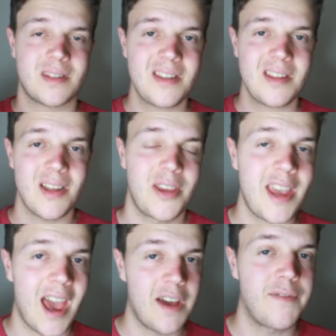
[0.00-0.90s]
The
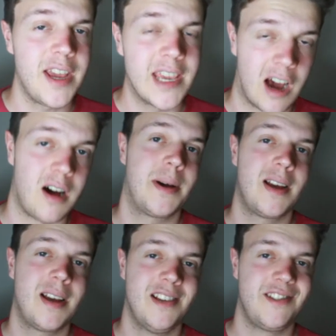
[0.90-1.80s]
FA Cup
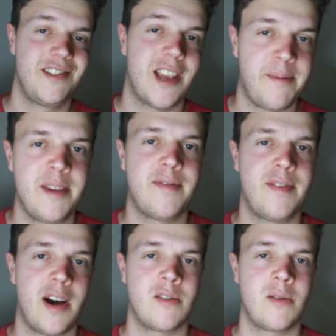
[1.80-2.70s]

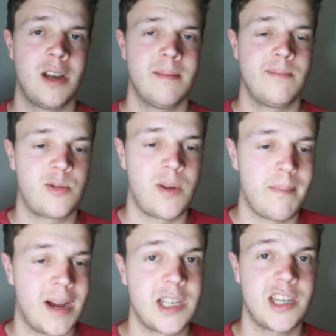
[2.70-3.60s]
semi-final between
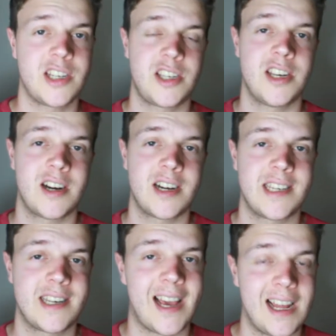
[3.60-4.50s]
Manchester
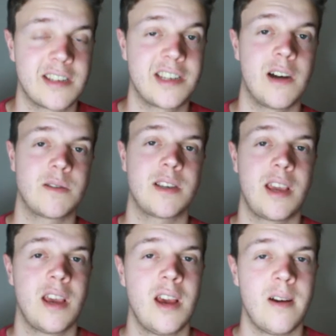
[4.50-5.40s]
United and
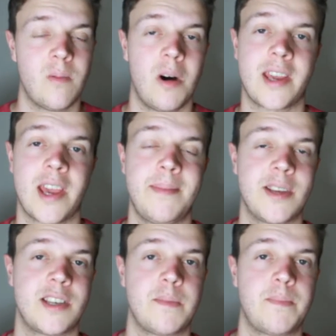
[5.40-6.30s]
Chelsea. What a game
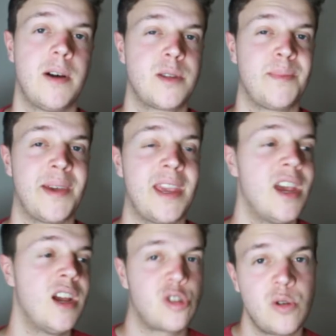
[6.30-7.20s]
this is supposed to be.
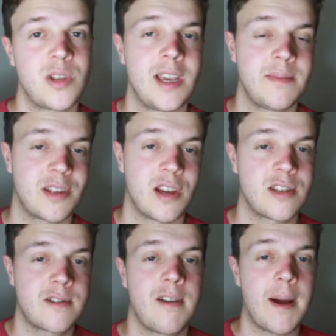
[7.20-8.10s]
Two teams that are
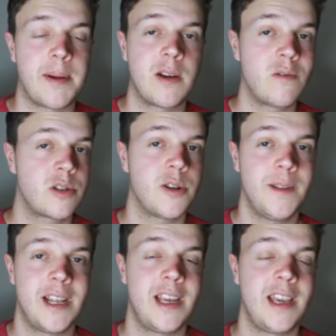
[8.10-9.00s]
scrapping also in
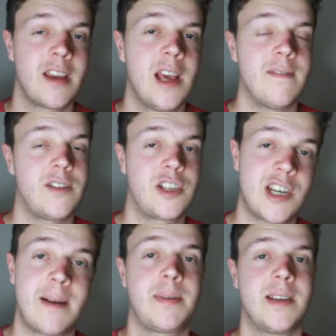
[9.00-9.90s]
the league for
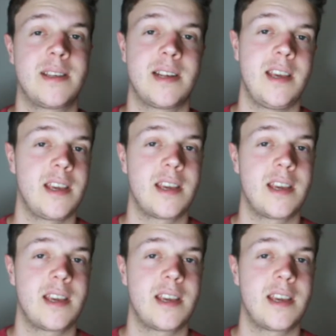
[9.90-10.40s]
Champions League.